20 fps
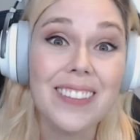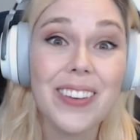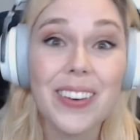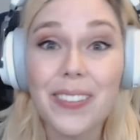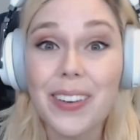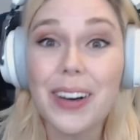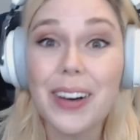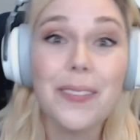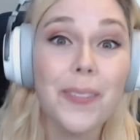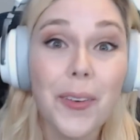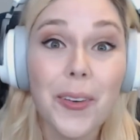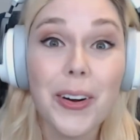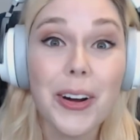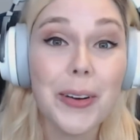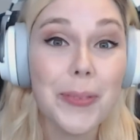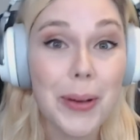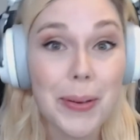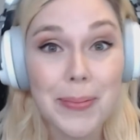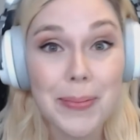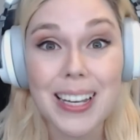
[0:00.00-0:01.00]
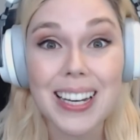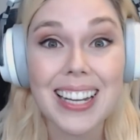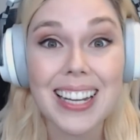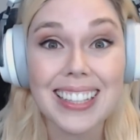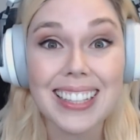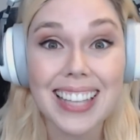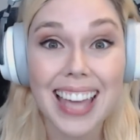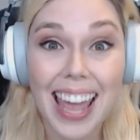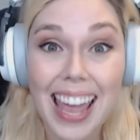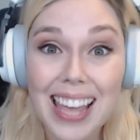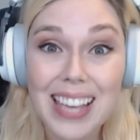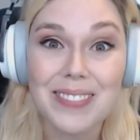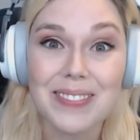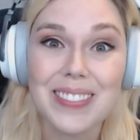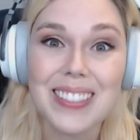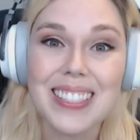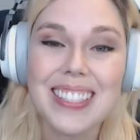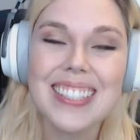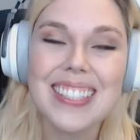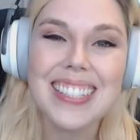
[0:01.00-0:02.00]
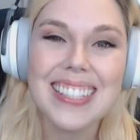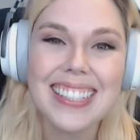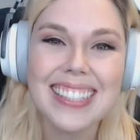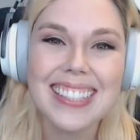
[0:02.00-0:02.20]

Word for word: and we want more women in games.